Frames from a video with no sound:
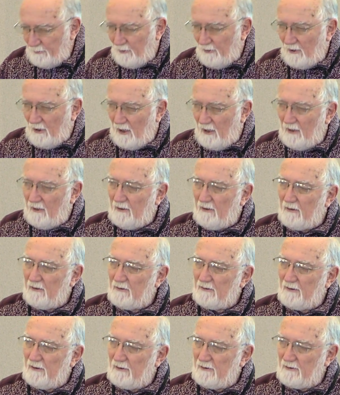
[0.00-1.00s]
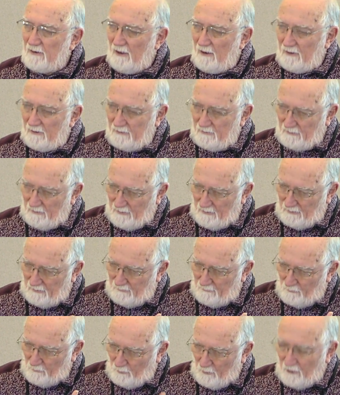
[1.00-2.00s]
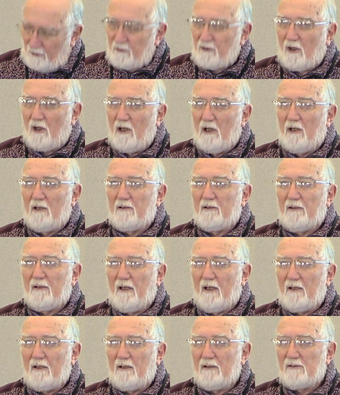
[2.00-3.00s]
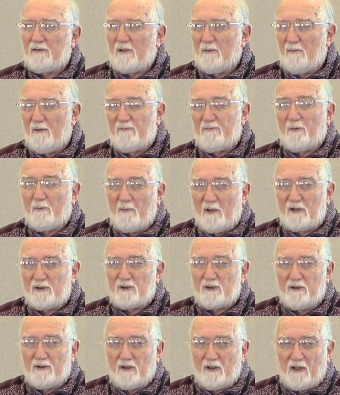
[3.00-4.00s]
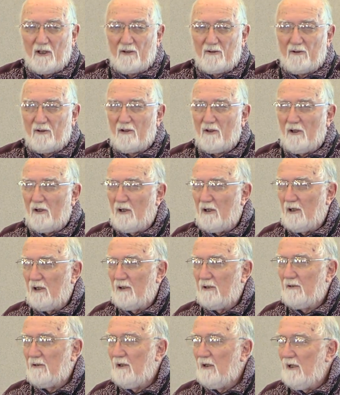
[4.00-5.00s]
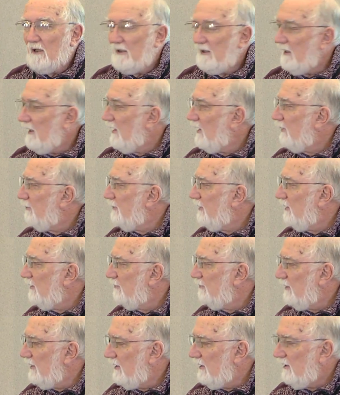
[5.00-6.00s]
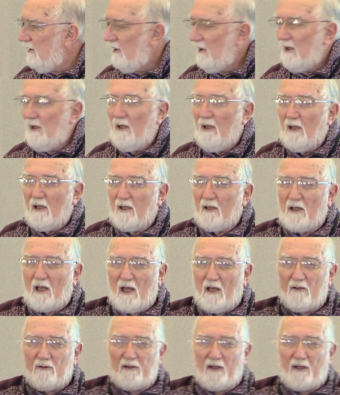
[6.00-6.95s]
and I worked on getting some information together on Airbnb and how